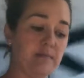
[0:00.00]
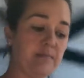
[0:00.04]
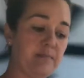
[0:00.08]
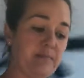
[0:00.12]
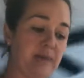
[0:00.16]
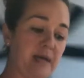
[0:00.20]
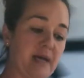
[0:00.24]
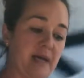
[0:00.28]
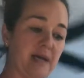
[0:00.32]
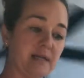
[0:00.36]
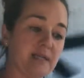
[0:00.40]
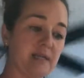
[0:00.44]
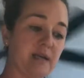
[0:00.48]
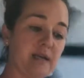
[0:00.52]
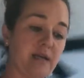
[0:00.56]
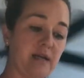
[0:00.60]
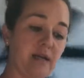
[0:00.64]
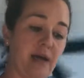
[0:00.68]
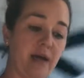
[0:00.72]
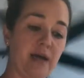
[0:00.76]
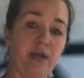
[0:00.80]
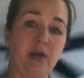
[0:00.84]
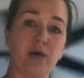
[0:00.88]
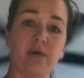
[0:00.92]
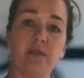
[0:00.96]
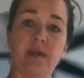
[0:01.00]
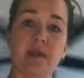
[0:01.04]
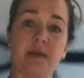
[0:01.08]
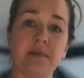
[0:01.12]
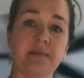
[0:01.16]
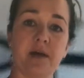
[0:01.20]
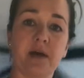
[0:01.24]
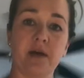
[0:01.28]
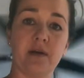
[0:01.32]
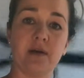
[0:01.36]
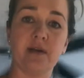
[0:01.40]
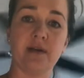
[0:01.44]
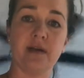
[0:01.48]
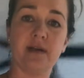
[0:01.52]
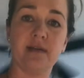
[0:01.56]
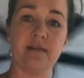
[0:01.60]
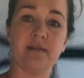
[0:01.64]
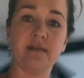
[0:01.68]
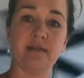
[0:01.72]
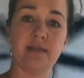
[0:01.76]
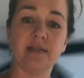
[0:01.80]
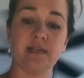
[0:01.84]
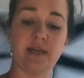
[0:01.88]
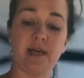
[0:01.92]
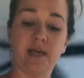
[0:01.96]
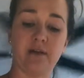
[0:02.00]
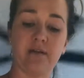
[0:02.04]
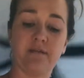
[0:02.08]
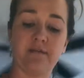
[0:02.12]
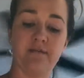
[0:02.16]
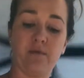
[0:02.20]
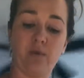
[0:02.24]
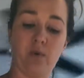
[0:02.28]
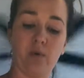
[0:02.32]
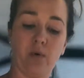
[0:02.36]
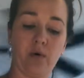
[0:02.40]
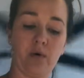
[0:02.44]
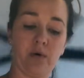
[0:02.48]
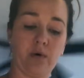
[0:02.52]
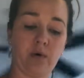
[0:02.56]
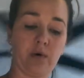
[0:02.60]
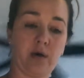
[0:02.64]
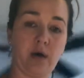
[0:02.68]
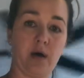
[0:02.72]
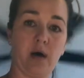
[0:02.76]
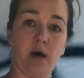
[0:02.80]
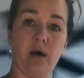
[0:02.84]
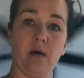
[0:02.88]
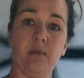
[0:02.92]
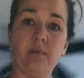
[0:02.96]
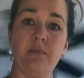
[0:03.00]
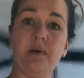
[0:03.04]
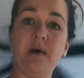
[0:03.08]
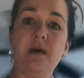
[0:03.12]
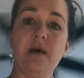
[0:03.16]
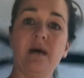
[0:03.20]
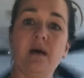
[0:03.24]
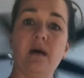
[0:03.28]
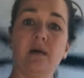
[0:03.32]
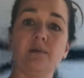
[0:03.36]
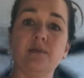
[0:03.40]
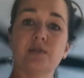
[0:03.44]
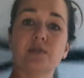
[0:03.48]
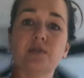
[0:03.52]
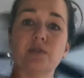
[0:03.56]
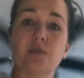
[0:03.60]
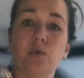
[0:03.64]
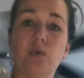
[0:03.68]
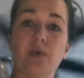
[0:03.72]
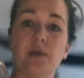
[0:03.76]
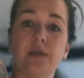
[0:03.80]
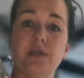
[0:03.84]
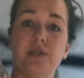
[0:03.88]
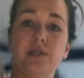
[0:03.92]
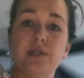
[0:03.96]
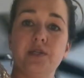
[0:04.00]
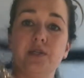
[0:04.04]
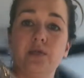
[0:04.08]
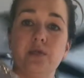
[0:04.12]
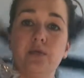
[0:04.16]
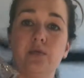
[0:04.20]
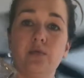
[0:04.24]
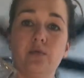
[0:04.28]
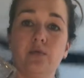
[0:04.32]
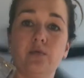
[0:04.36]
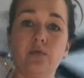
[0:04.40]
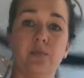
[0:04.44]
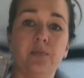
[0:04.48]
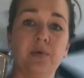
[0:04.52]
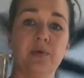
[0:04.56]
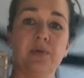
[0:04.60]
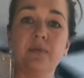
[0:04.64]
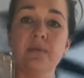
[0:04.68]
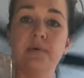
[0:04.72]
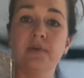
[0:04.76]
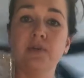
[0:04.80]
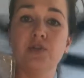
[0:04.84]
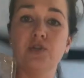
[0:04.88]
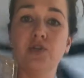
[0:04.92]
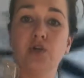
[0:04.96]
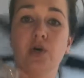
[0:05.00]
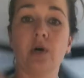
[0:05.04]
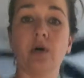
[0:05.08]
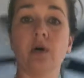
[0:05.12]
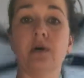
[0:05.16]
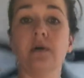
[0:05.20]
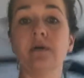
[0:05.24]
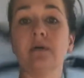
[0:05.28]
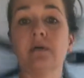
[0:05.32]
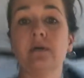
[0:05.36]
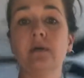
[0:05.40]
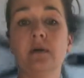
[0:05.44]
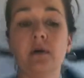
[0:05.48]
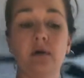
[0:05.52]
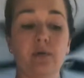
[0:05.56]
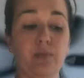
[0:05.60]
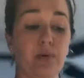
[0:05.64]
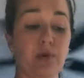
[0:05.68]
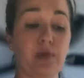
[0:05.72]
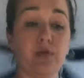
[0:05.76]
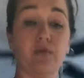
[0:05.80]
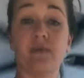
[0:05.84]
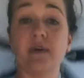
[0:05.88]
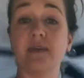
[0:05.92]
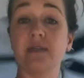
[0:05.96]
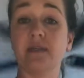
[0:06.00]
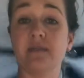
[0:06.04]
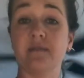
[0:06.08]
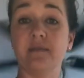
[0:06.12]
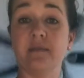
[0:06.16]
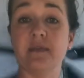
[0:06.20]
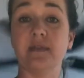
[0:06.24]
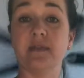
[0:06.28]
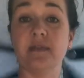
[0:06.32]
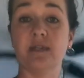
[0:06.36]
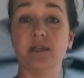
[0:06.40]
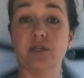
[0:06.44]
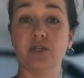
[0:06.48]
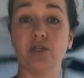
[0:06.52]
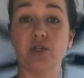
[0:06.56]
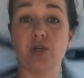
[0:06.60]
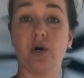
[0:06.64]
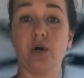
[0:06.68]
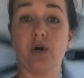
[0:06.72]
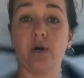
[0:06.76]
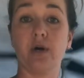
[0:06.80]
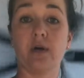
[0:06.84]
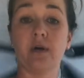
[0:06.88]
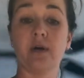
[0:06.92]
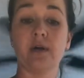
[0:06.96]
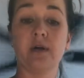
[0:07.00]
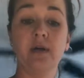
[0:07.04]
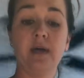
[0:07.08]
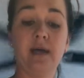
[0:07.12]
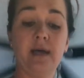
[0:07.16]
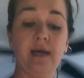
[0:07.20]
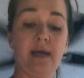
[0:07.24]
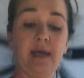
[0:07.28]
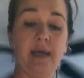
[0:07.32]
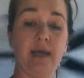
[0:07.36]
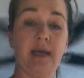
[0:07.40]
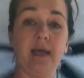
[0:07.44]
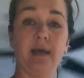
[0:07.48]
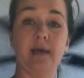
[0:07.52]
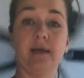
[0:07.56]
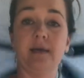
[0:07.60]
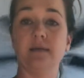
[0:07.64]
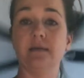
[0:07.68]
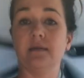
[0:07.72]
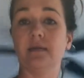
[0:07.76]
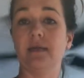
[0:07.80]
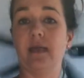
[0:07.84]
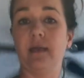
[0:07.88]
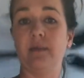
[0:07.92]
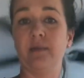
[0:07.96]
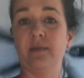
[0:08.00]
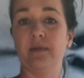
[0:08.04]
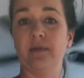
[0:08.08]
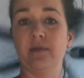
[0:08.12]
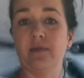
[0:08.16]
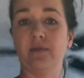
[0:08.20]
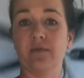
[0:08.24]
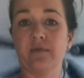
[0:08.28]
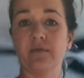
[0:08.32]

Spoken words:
Because I know that I'm not going to need this entire 4 cup, I'm just going to put them in a jar, put the rest of this in a jar, and keep it in the